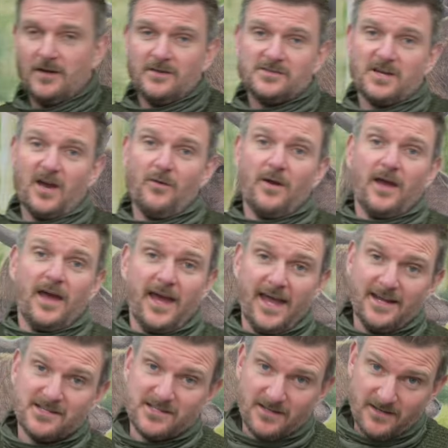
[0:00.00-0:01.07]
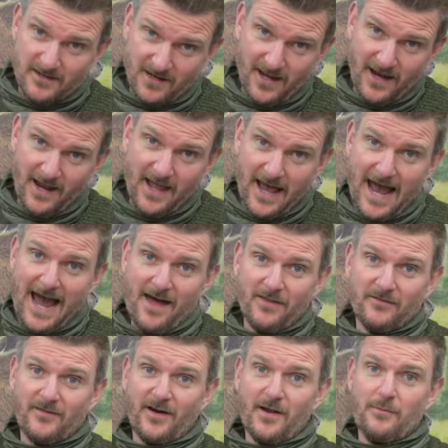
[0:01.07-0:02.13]
so it's clearly at
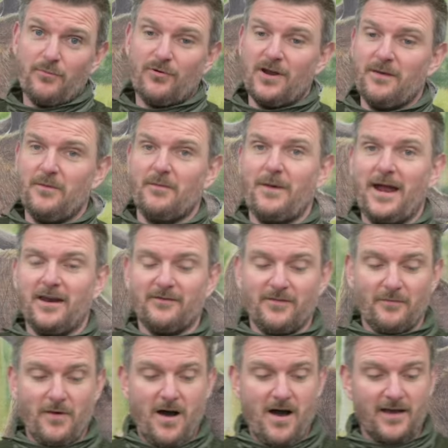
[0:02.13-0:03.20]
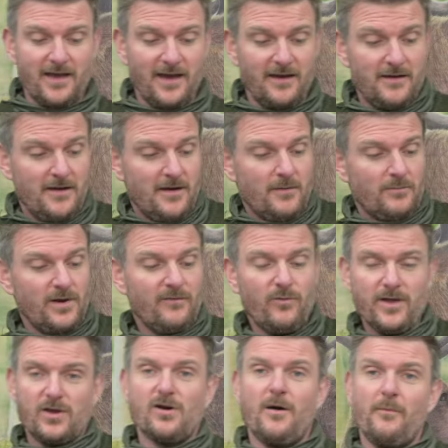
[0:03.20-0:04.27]
the very premium end of the market. But if
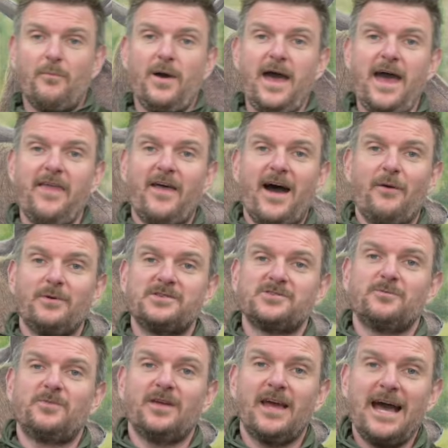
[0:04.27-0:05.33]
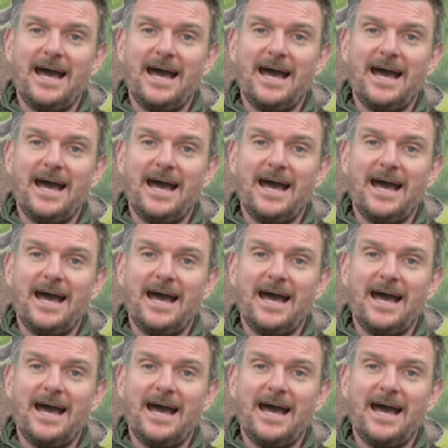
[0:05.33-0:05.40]
we compare that with something